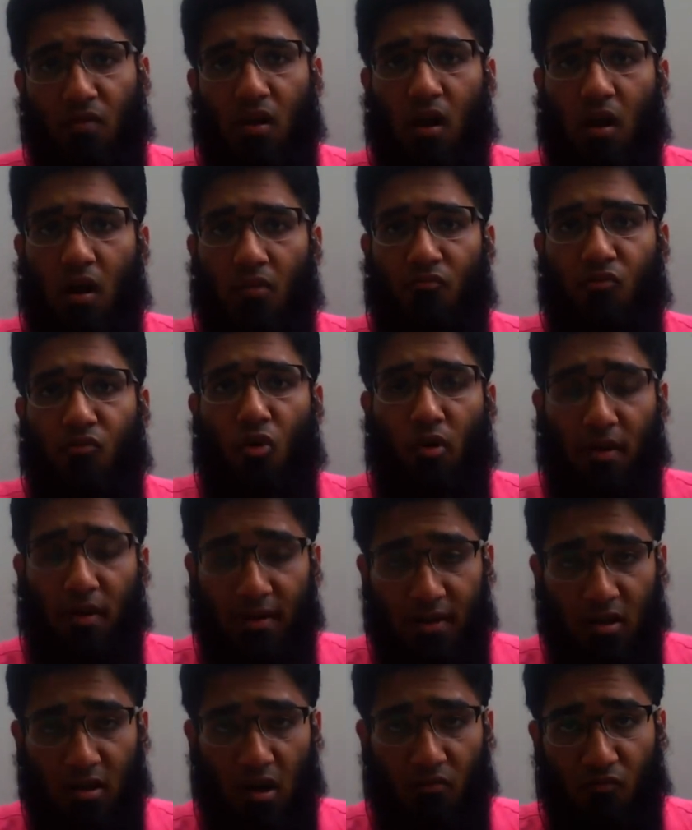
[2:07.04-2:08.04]
DDR4
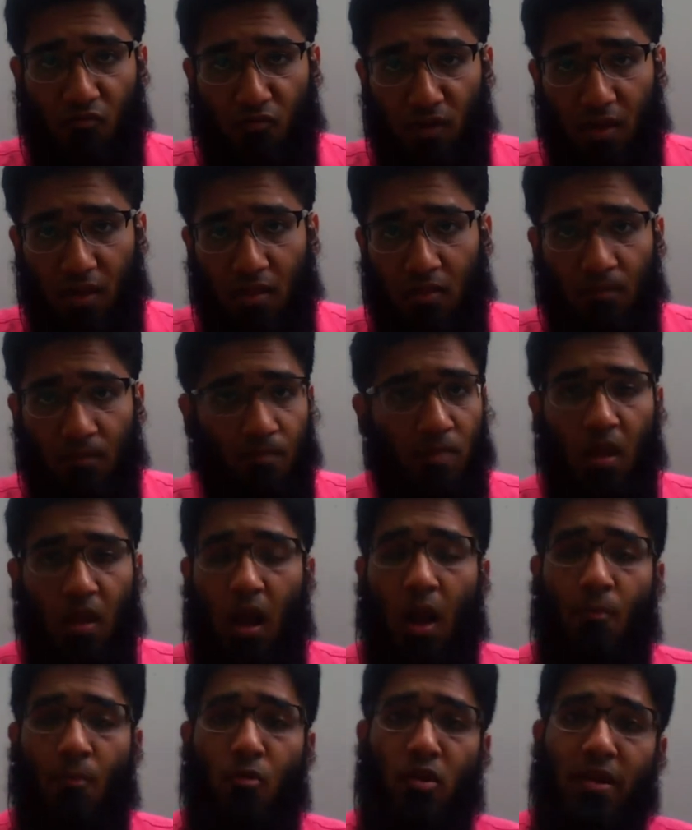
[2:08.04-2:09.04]
interface.
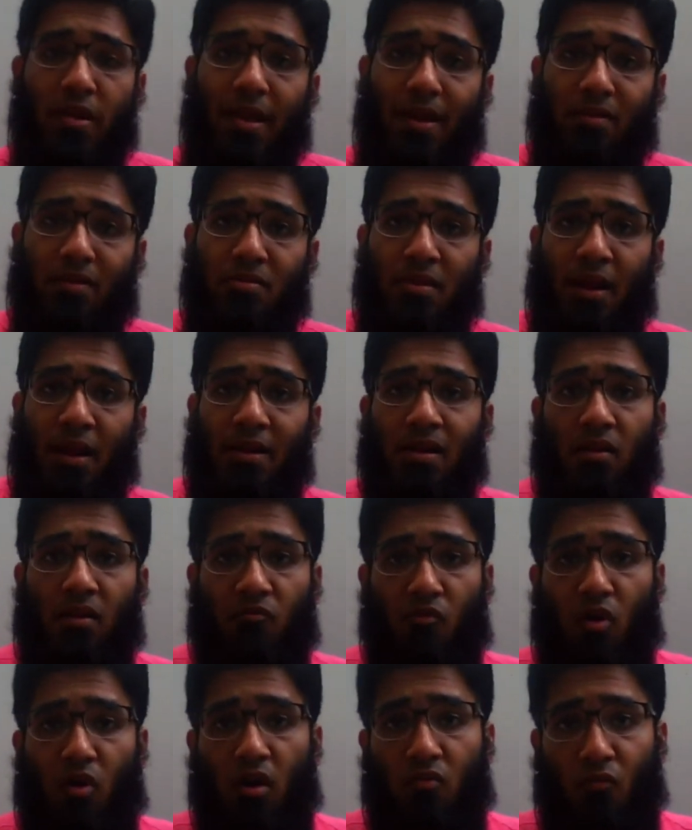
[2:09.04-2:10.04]
I'm really
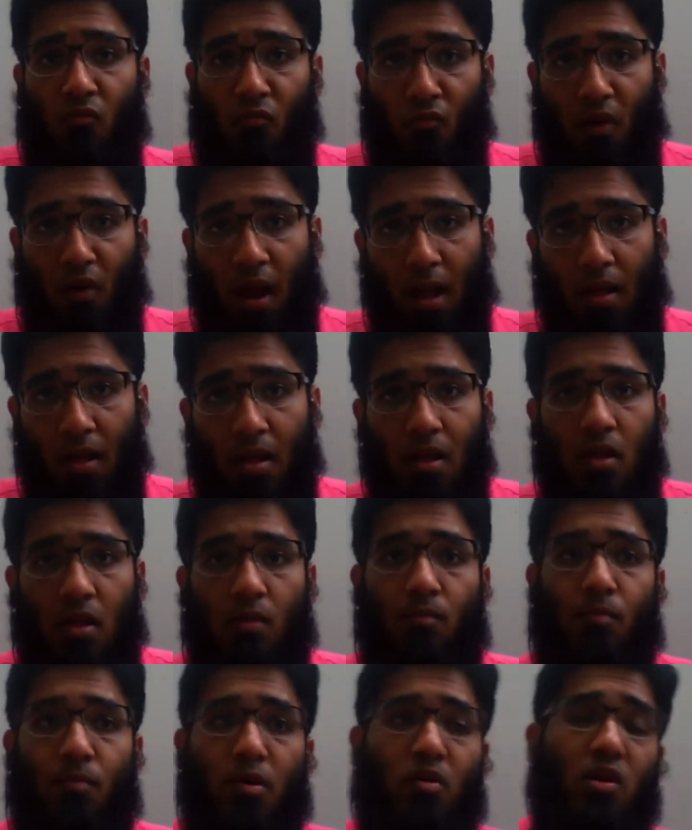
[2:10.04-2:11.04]
excited for it. Why?
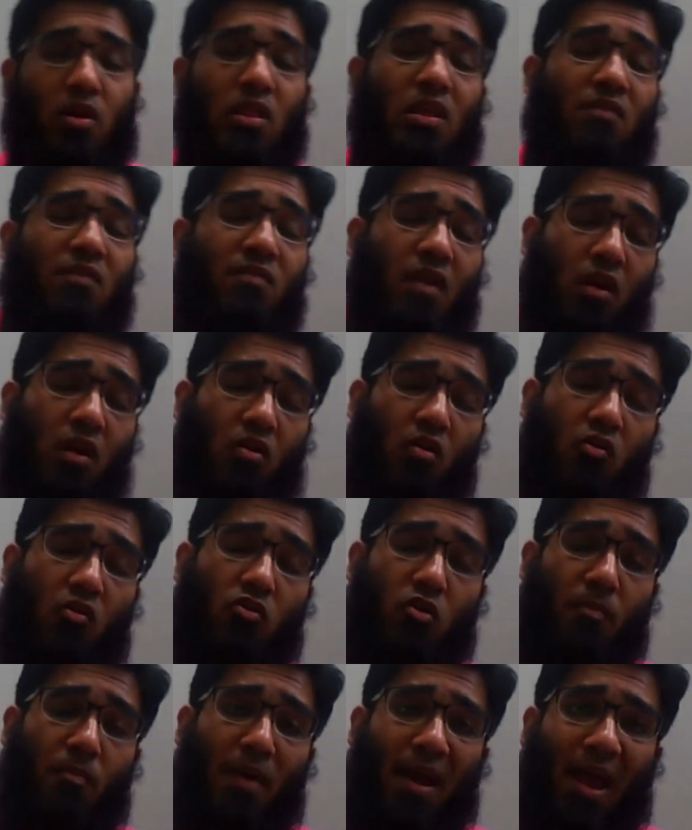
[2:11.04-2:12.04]
Because if you are
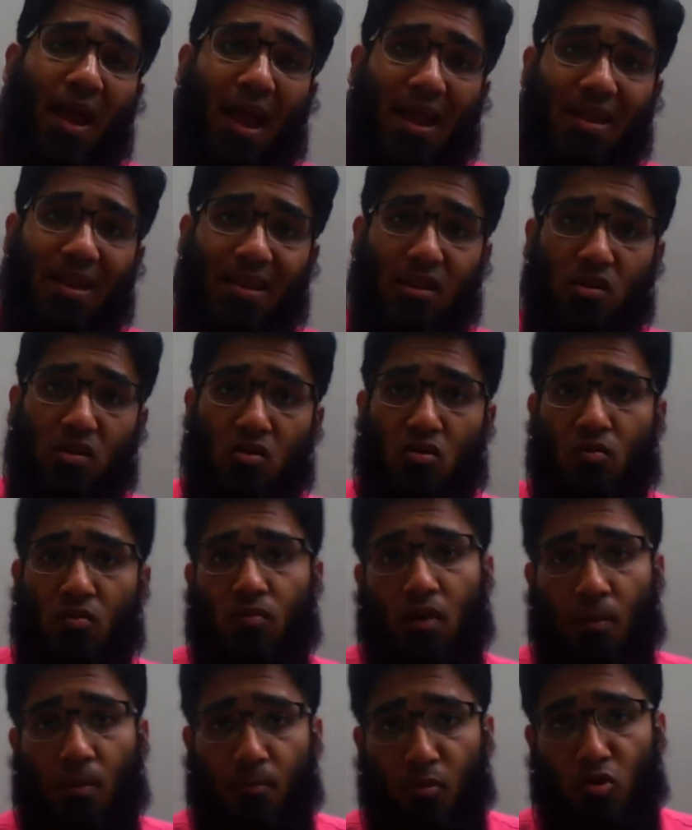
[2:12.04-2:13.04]
going to buy any
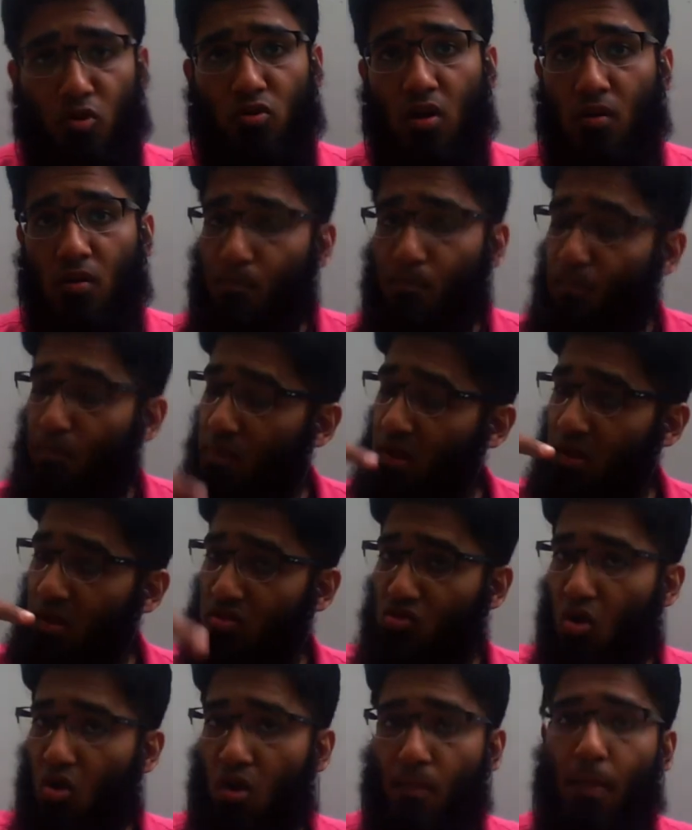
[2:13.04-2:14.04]
new computer,
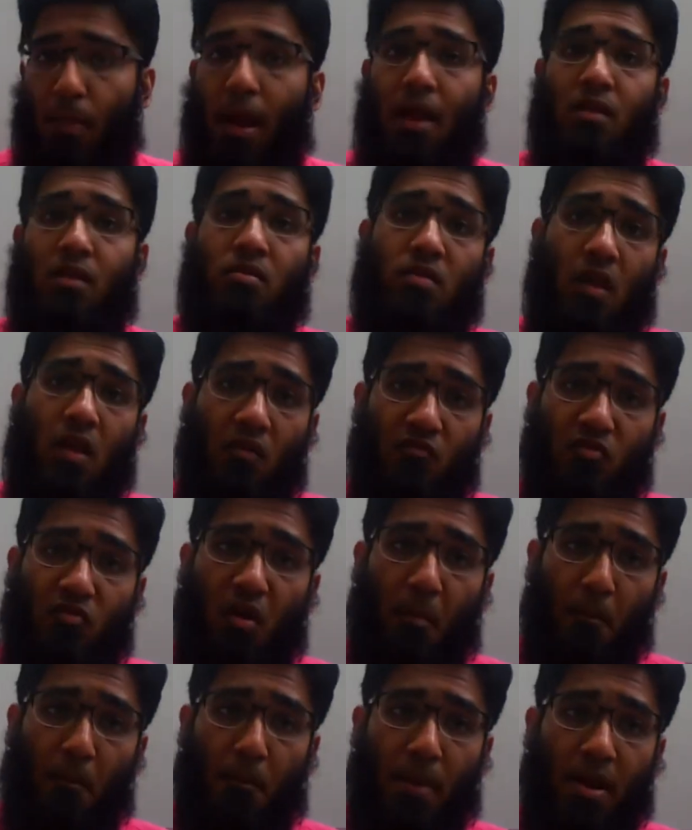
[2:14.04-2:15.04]
please don't buy. Save
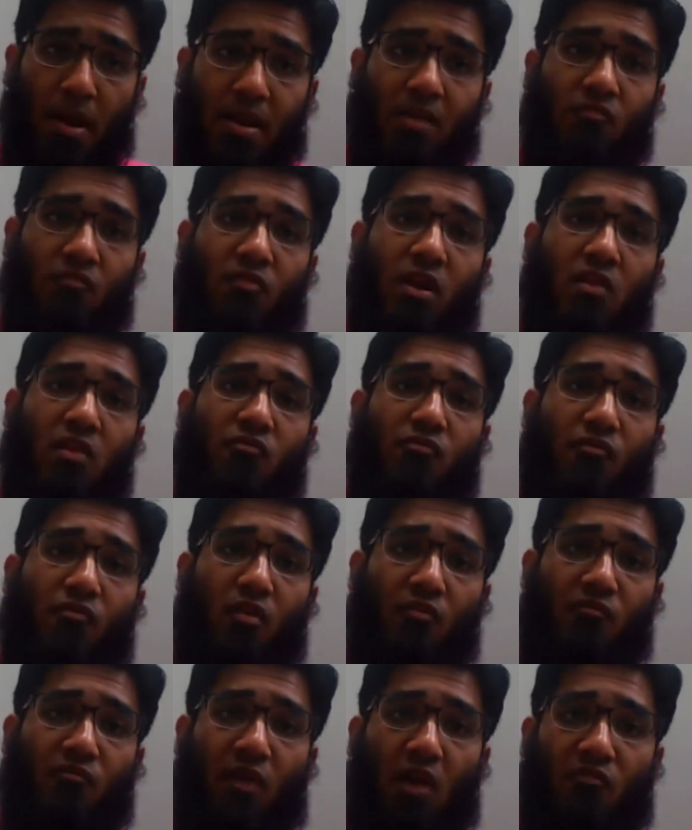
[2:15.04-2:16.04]
your money. Wait
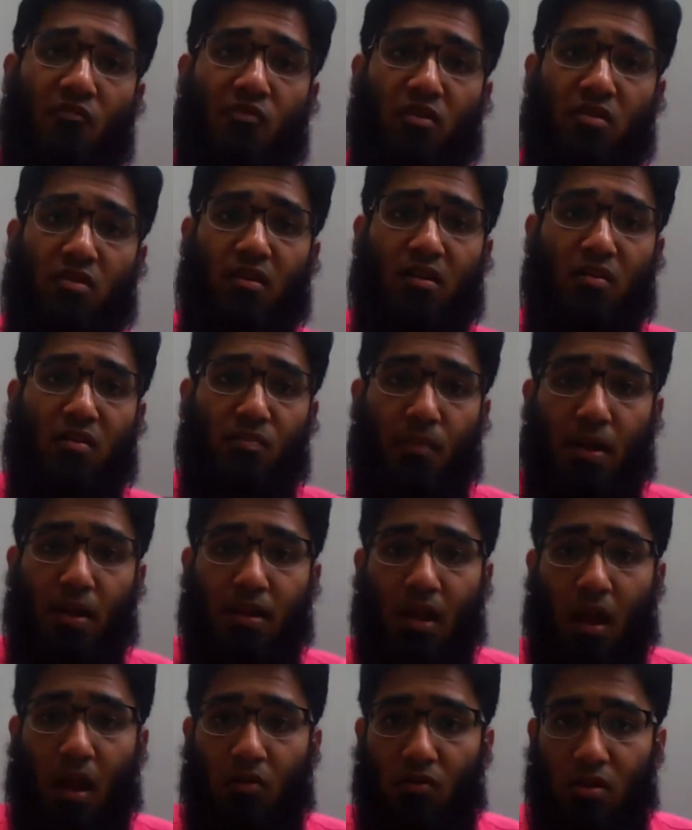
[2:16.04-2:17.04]
for 5 or 6
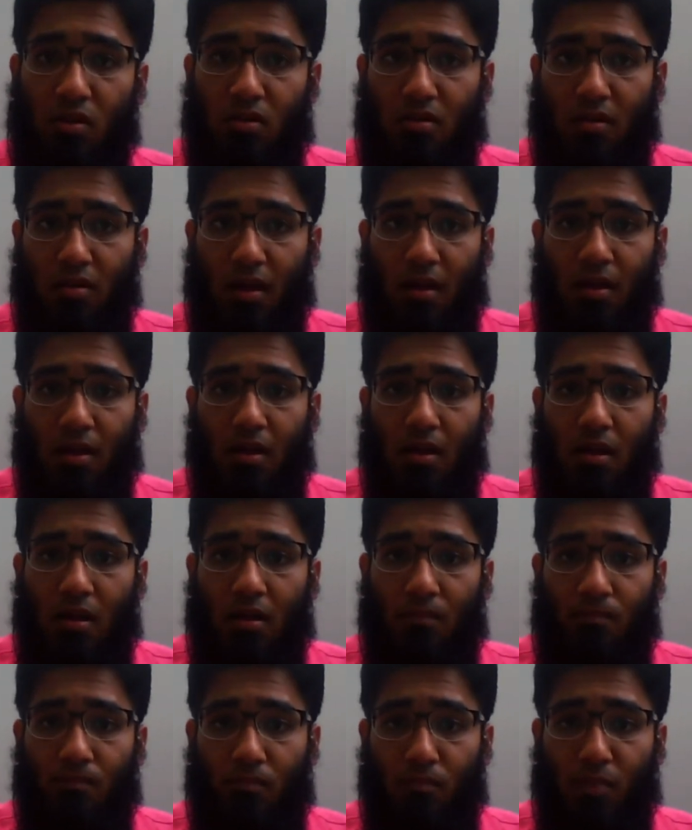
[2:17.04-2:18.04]
months. I will say.
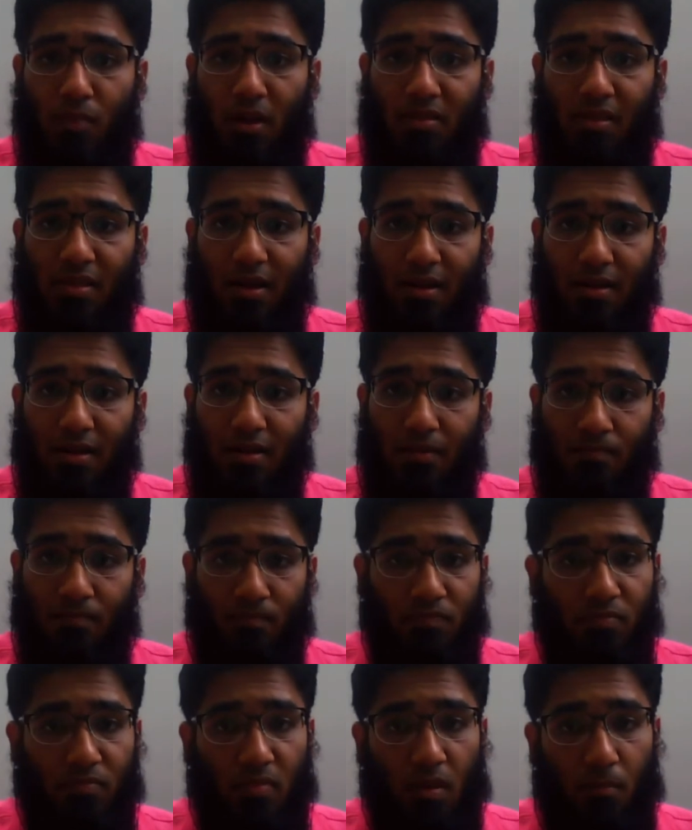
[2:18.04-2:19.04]
Basically,
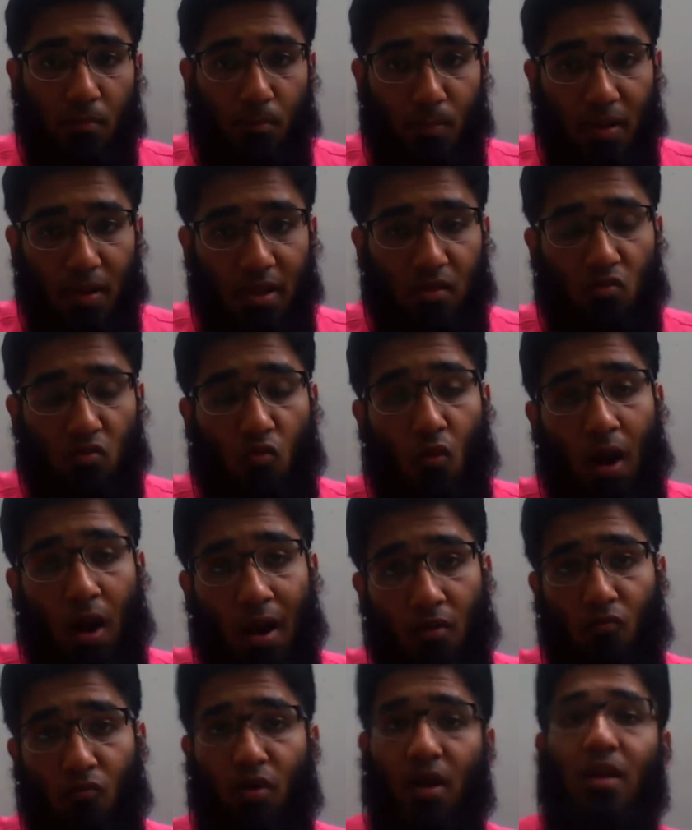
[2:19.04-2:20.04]
please,
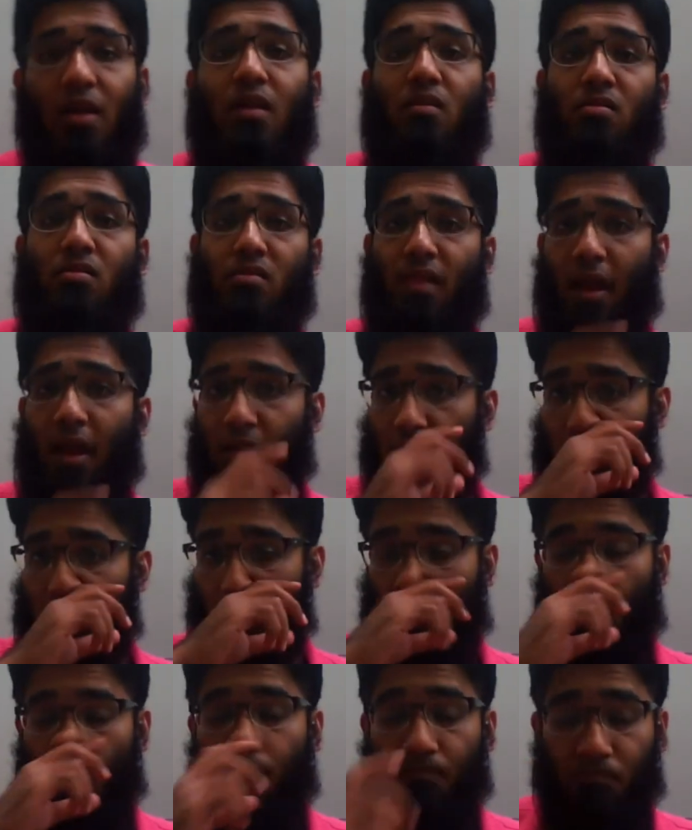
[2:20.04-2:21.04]
why is that
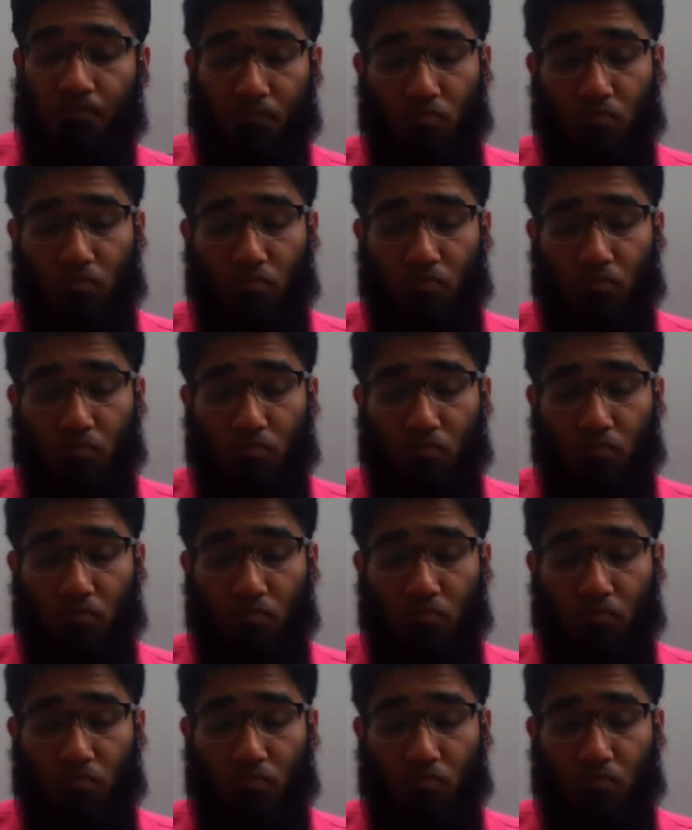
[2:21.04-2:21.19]
so?